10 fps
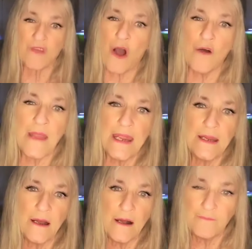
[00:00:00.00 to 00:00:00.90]
All
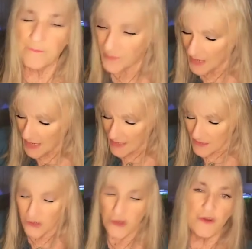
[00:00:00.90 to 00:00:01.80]
made up.
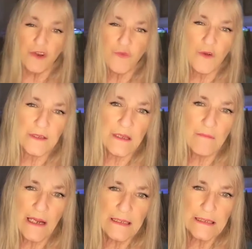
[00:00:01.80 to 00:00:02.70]
So you could ruin
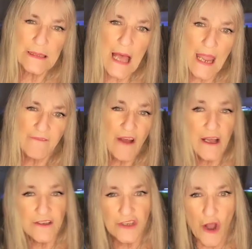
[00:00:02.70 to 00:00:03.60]
somebody's life.
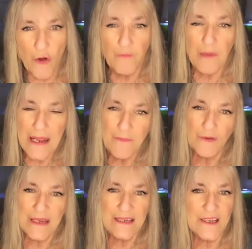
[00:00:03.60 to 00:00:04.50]
So
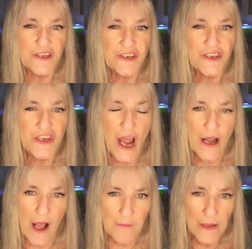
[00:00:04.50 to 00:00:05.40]
people need to shut
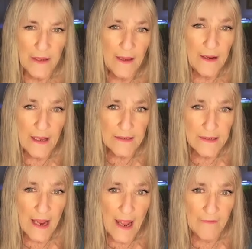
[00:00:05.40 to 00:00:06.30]
up. Unless
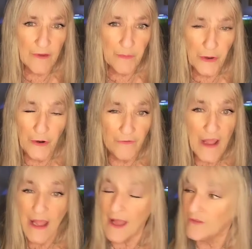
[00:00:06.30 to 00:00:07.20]
they have the proof.
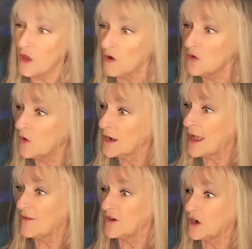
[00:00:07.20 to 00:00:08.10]
And the only one
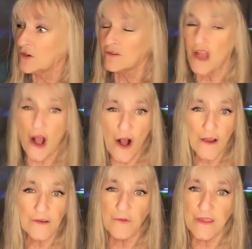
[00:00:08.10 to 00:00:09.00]
I've heard
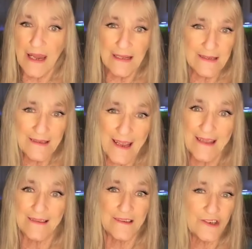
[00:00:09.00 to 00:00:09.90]
talking with any
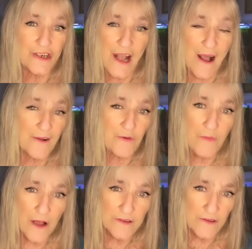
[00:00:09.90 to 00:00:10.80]
sense is Chicago
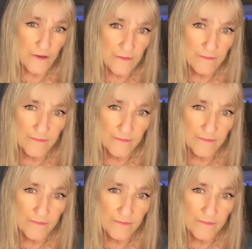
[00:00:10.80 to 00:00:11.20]
Muscle.